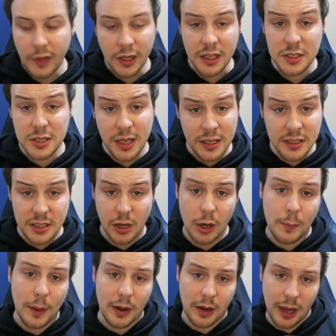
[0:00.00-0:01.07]
It's getting slowly
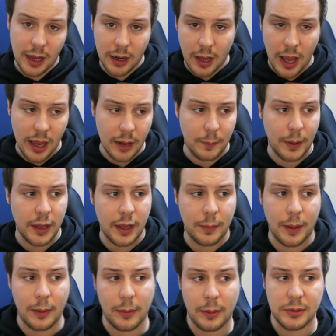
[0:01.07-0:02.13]
better. It hit a peak
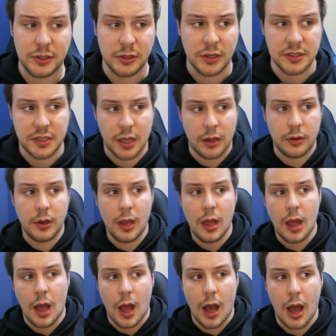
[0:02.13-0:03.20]
about maybe 2 years ago,
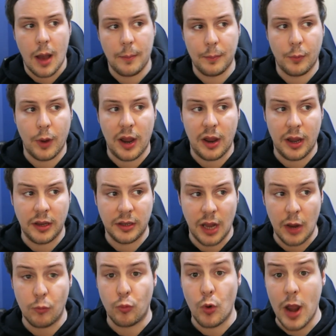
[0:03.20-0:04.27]
where
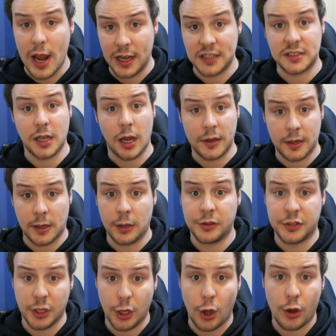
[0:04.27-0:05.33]
it really started
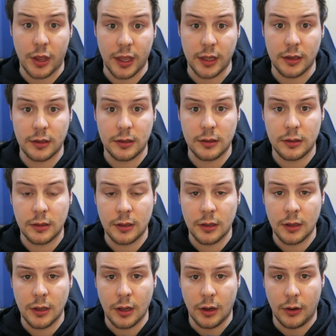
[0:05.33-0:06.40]
to lock in.
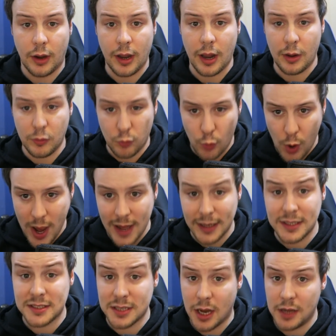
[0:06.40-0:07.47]
All right, and it really
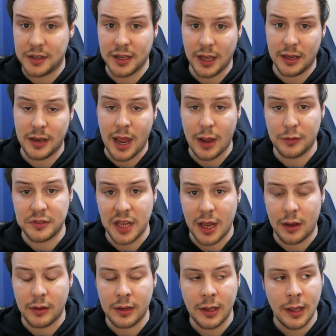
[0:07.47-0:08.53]
started to get nailed
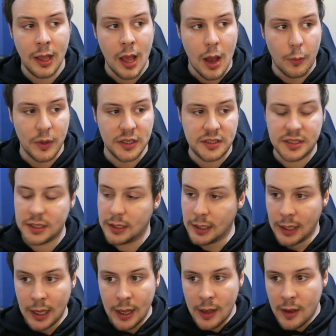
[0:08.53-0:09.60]
down, which
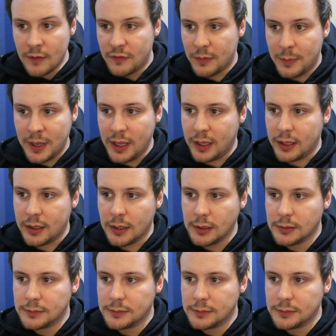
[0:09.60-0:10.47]
for me